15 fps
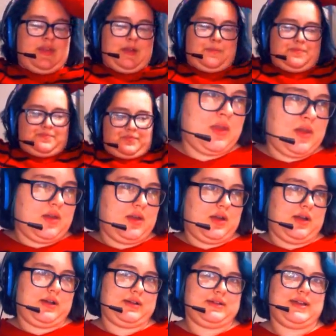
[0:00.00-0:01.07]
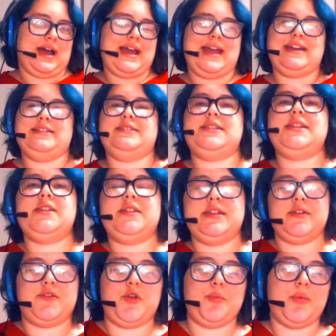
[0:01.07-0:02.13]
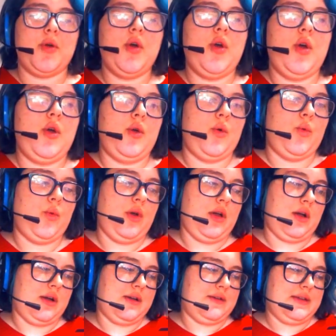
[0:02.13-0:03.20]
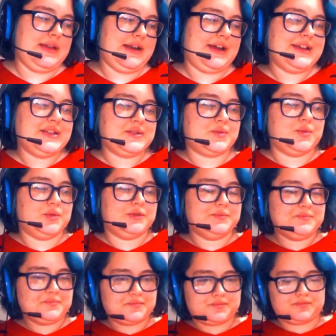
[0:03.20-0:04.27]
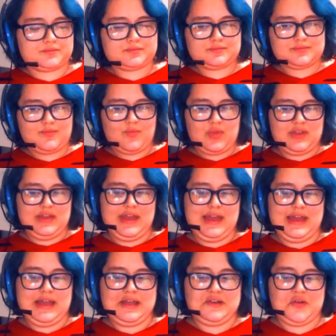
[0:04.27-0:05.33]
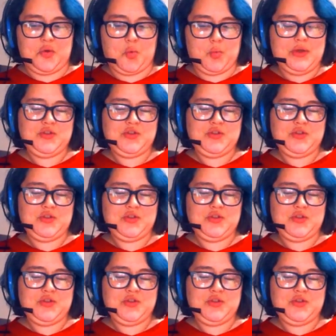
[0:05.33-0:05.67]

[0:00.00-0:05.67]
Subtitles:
Like, I had a D&D group in high school, and we